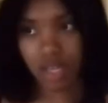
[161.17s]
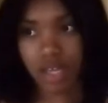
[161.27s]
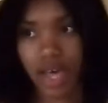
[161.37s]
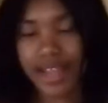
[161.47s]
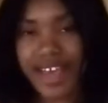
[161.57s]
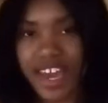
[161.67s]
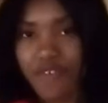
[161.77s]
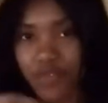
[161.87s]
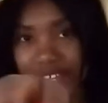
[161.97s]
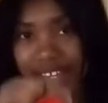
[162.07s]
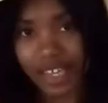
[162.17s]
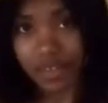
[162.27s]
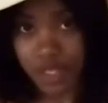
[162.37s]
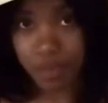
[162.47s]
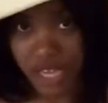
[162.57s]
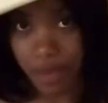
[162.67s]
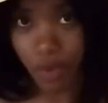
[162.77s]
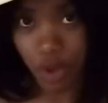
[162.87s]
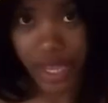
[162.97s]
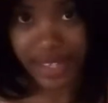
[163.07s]
A lady forgives
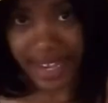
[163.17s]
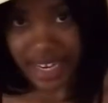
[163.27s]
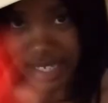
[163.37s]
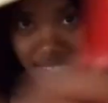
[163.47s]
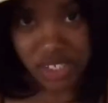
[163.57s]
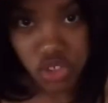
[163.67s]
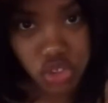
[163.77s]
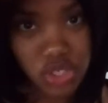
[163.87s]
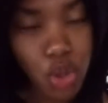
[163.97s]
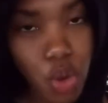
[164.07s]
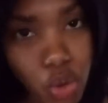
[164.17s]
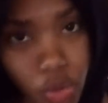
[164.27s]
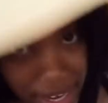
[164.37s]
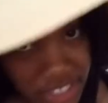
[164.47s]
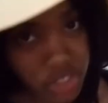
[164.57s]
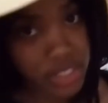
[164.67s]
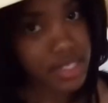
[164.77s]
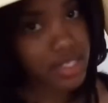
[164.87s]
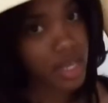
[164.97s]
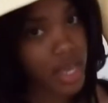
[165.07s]
people. A lady doesn't just hold
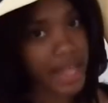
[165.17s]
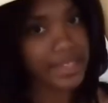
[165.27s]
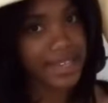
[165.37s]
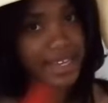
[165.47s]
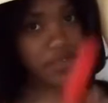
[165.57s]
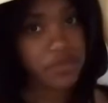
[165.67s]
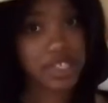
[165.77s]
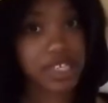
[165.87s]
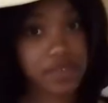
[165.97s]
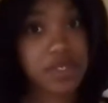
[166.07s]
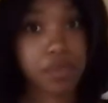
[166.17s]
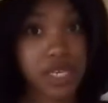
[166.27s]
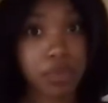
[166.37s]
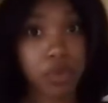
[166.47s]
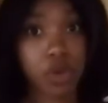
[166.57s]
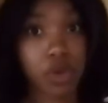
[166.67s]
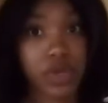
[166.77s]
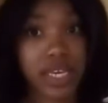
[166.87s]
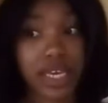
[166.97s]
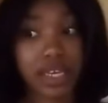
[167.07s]
grudges. A lady forgives people,
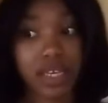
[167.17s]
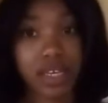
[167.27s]
okay?